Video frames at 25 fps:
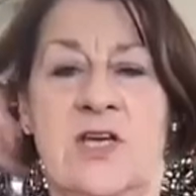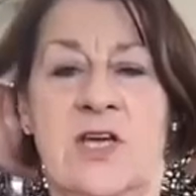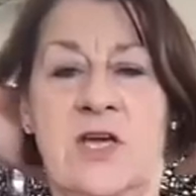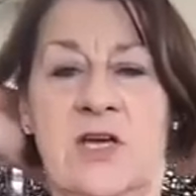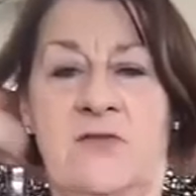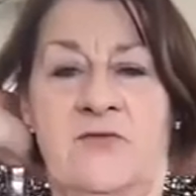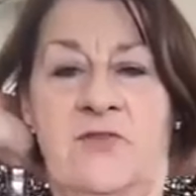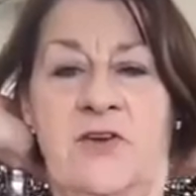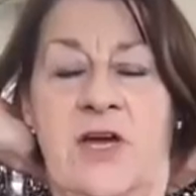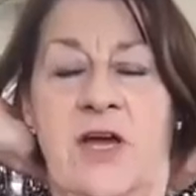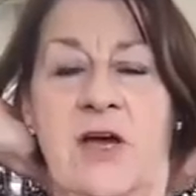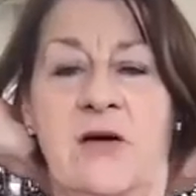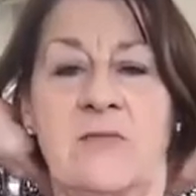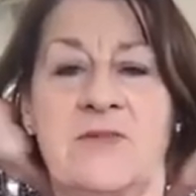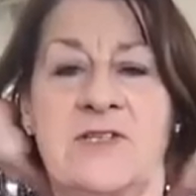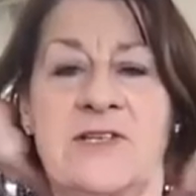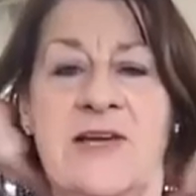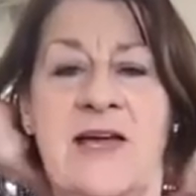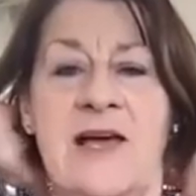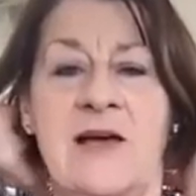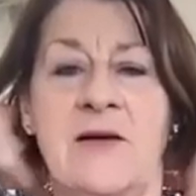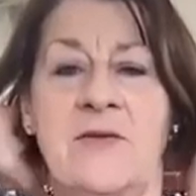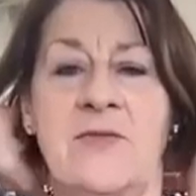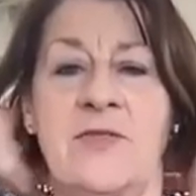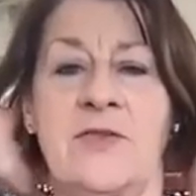If you come
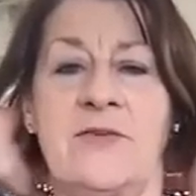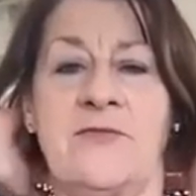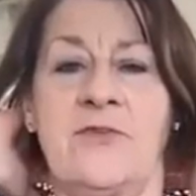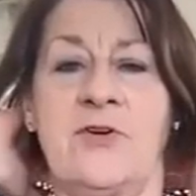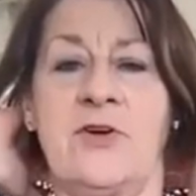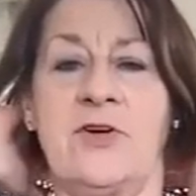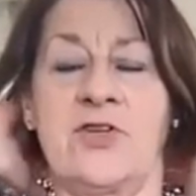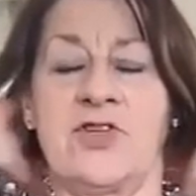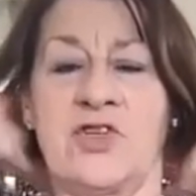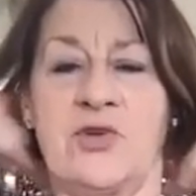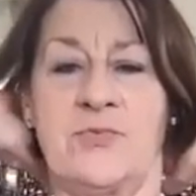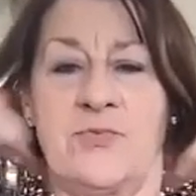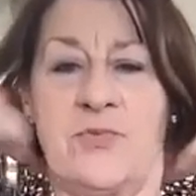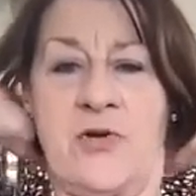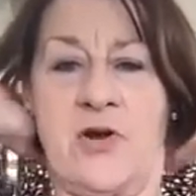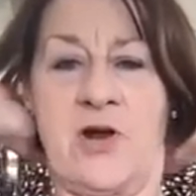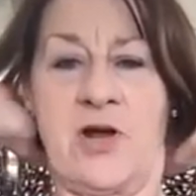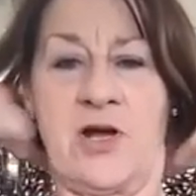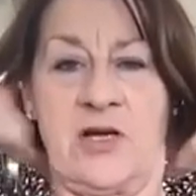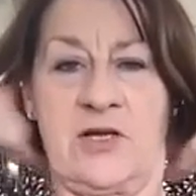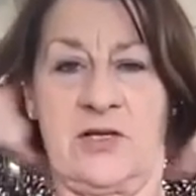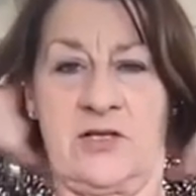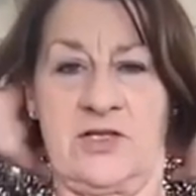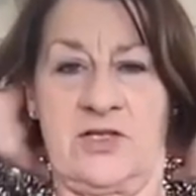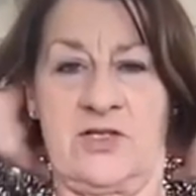down the
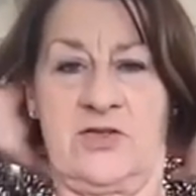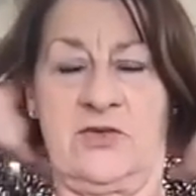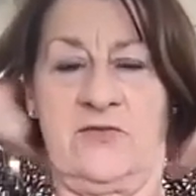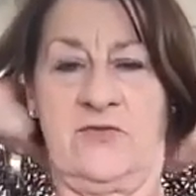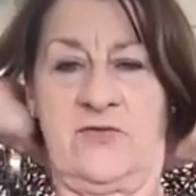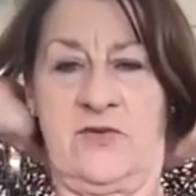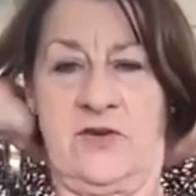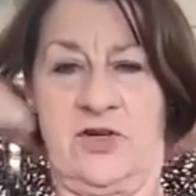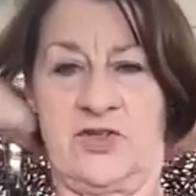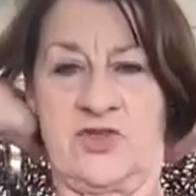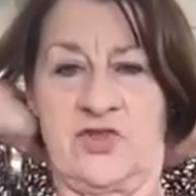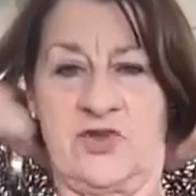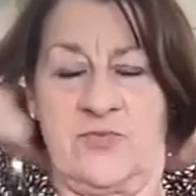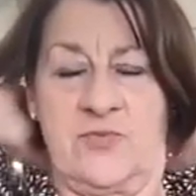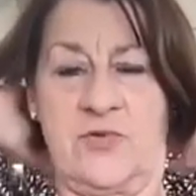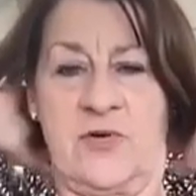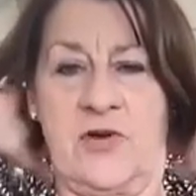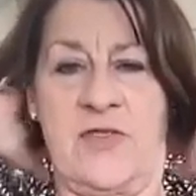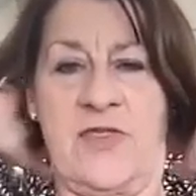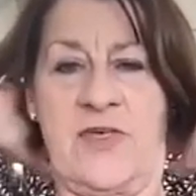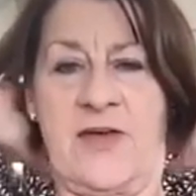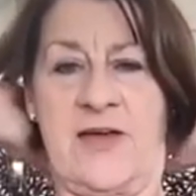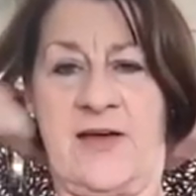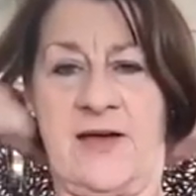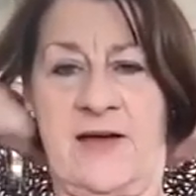vertebra, 2
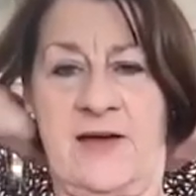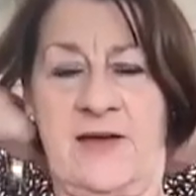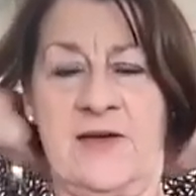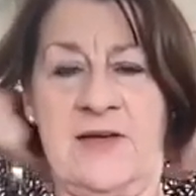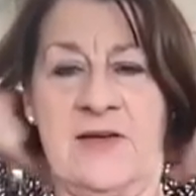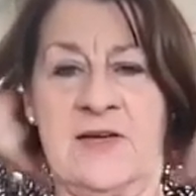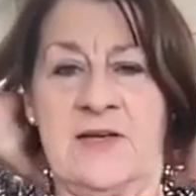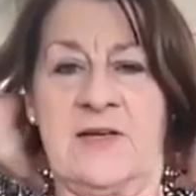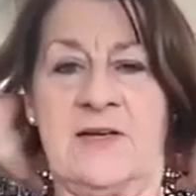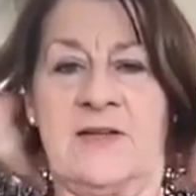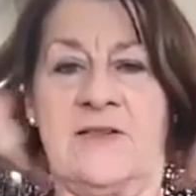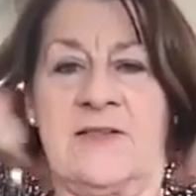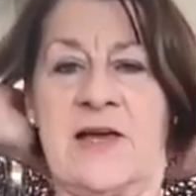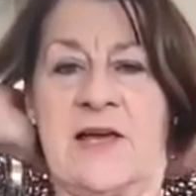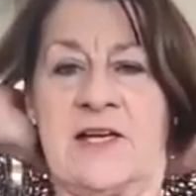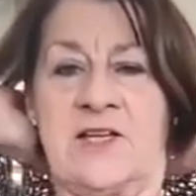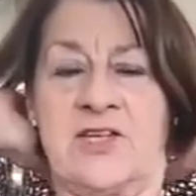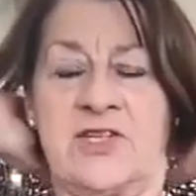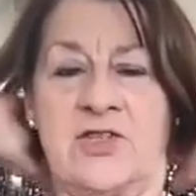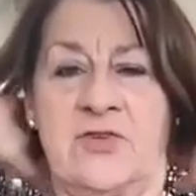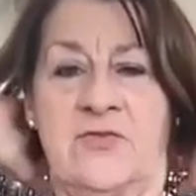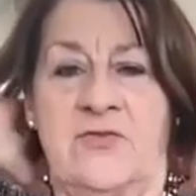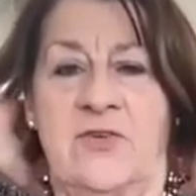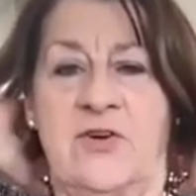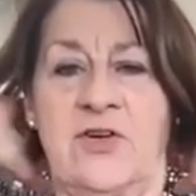vertebrae there,
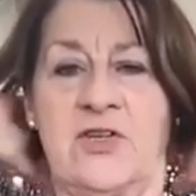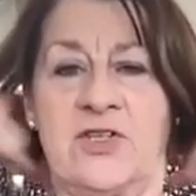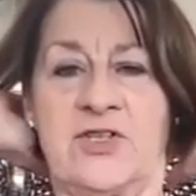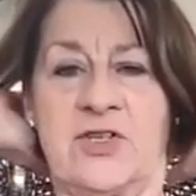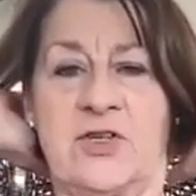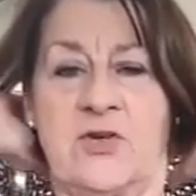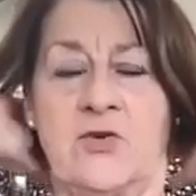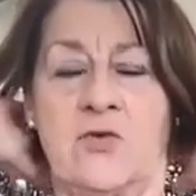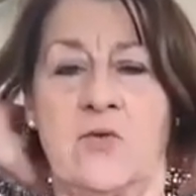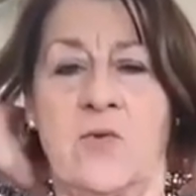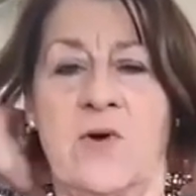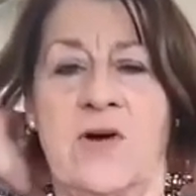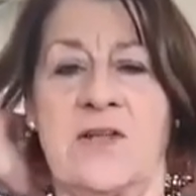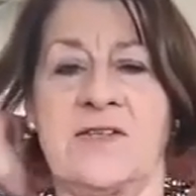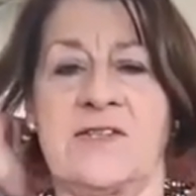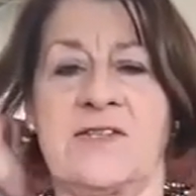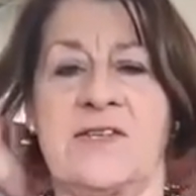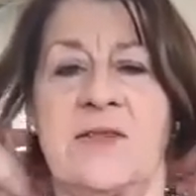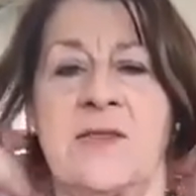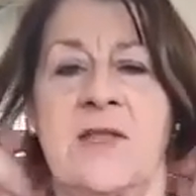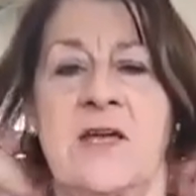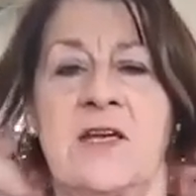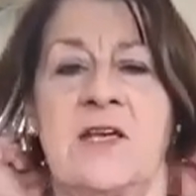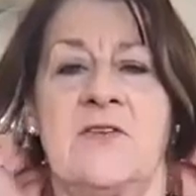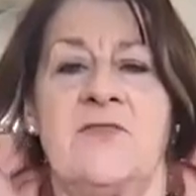that's your vertical ones.
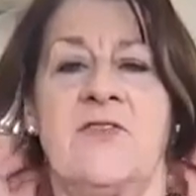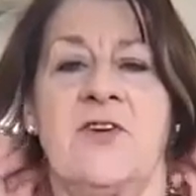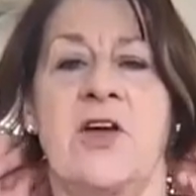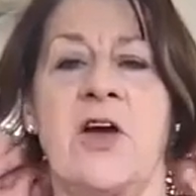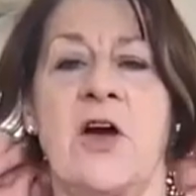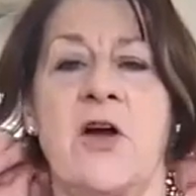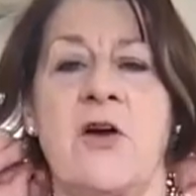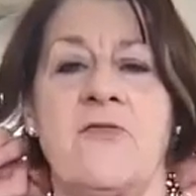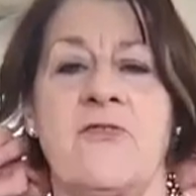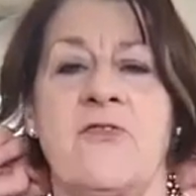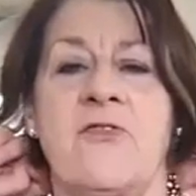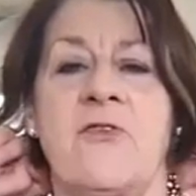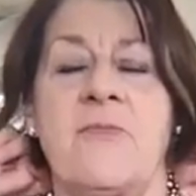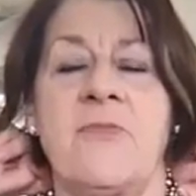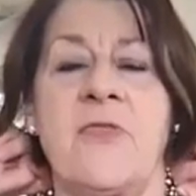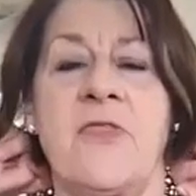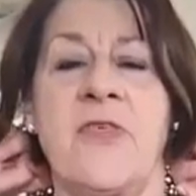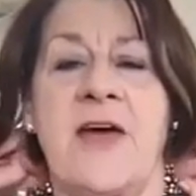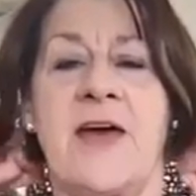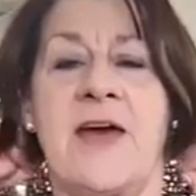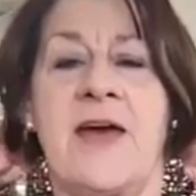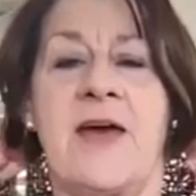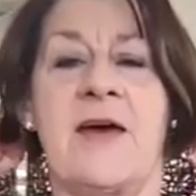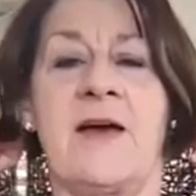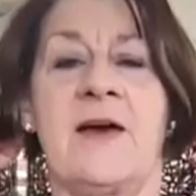And then if you go from
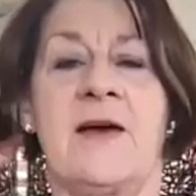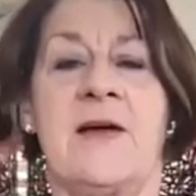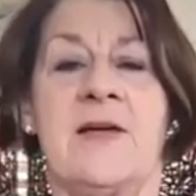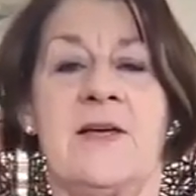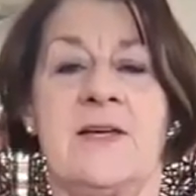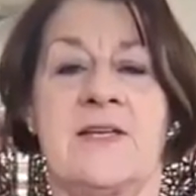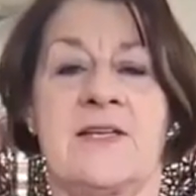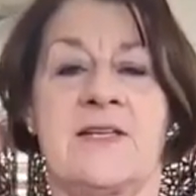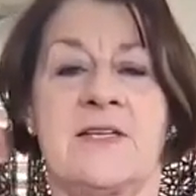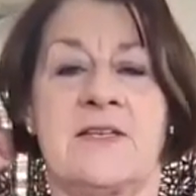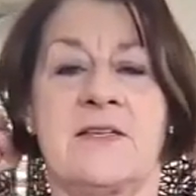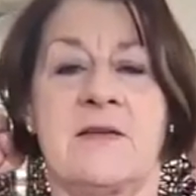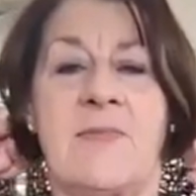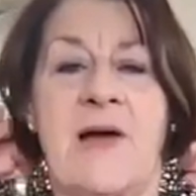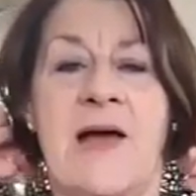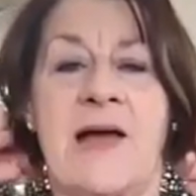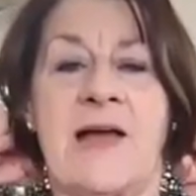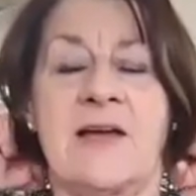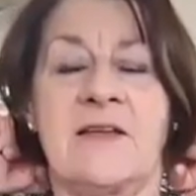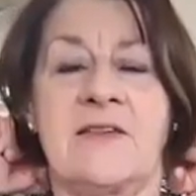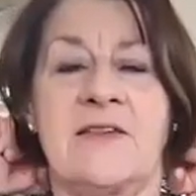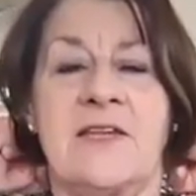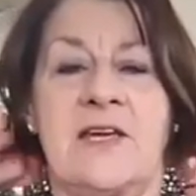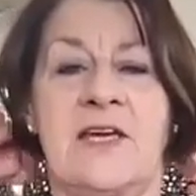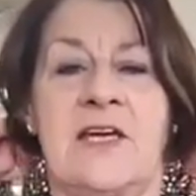there to the
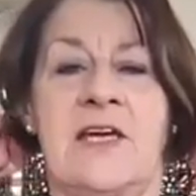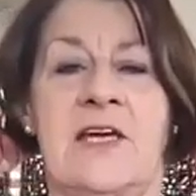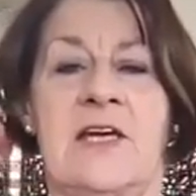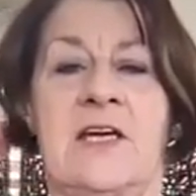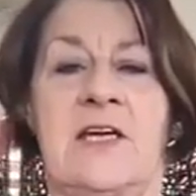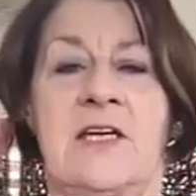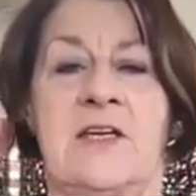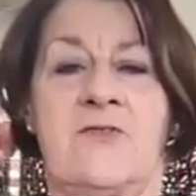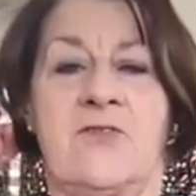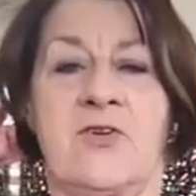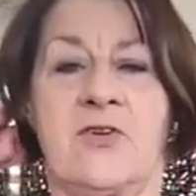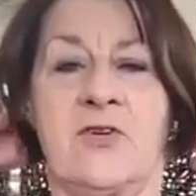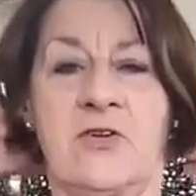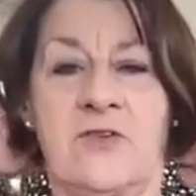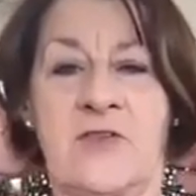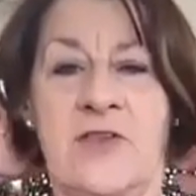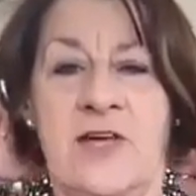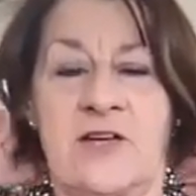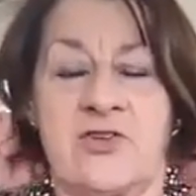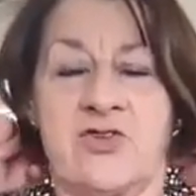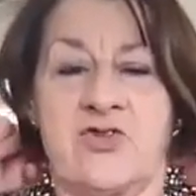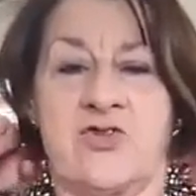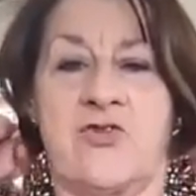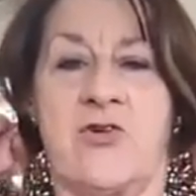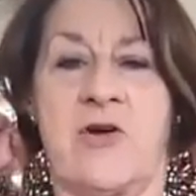back of the ear, you've got
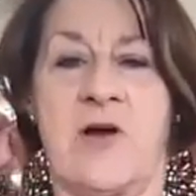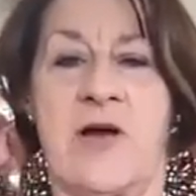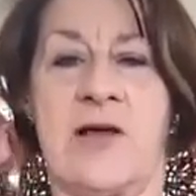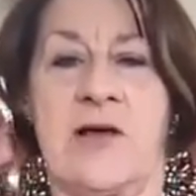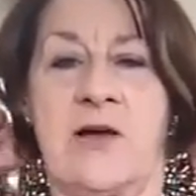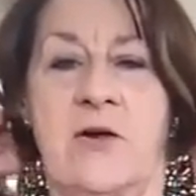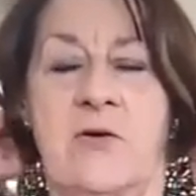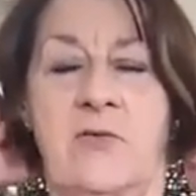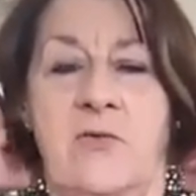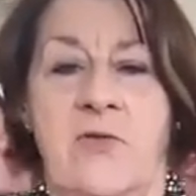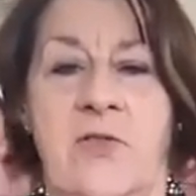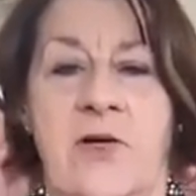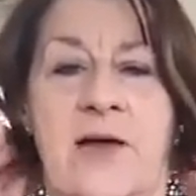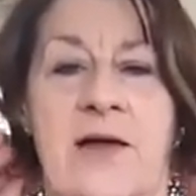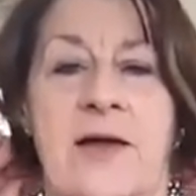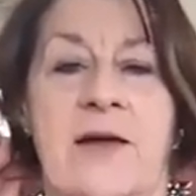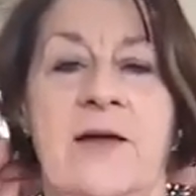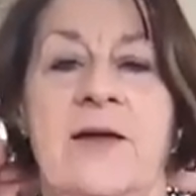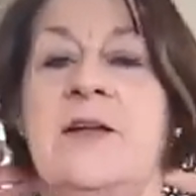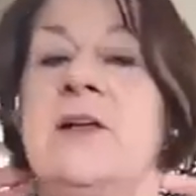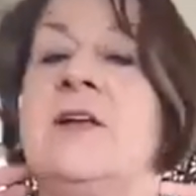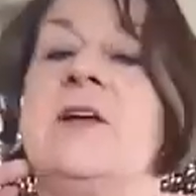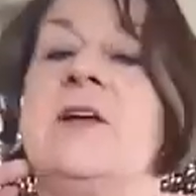that triangle there.